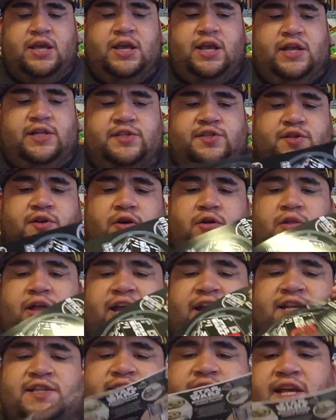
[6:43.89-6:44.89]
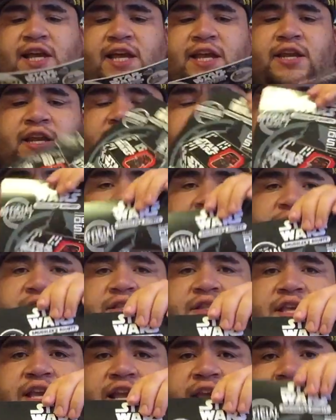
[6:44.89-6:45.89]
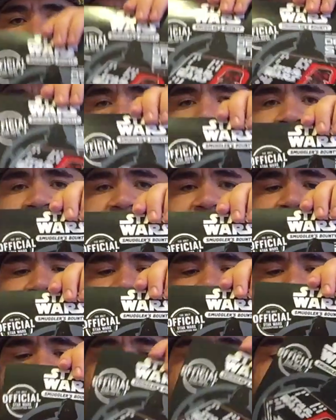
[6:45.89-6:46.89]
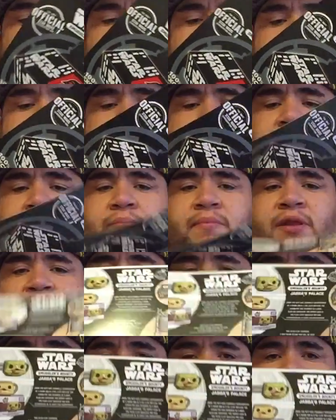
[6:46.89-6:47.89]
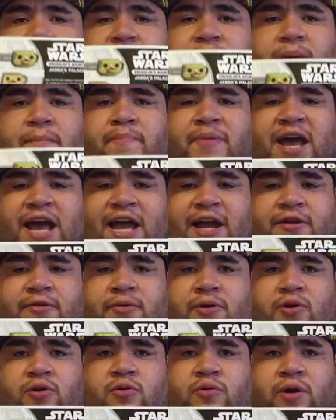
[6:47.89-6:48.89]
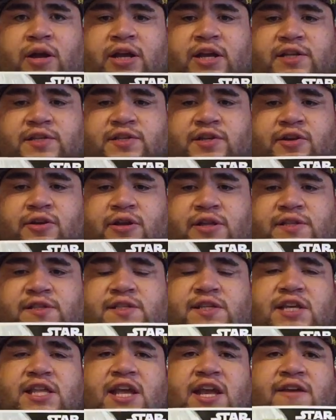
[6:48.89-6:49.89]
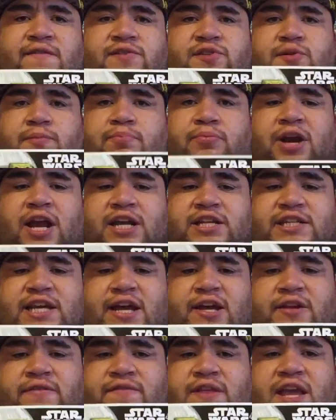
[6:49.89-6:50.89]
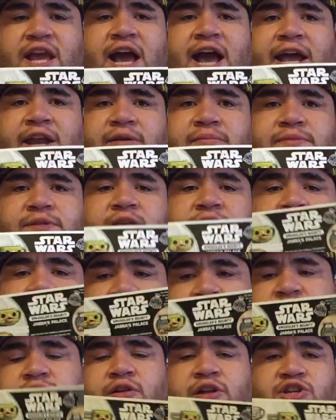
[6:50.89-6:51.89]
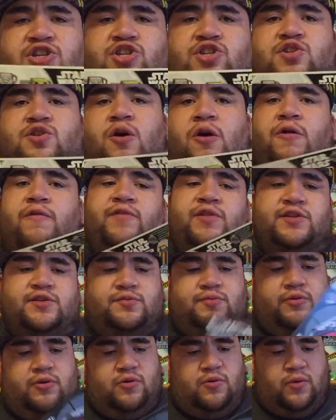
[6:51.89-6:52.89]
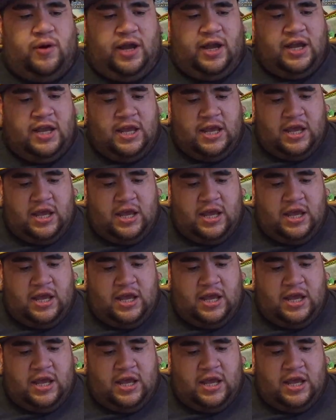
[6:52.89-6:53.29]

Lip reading: And so, like I said, next month's theme is Death Star. But let's look on the back real quick, because you can see they give us a breakdown of the items. So let's just go over this real quick.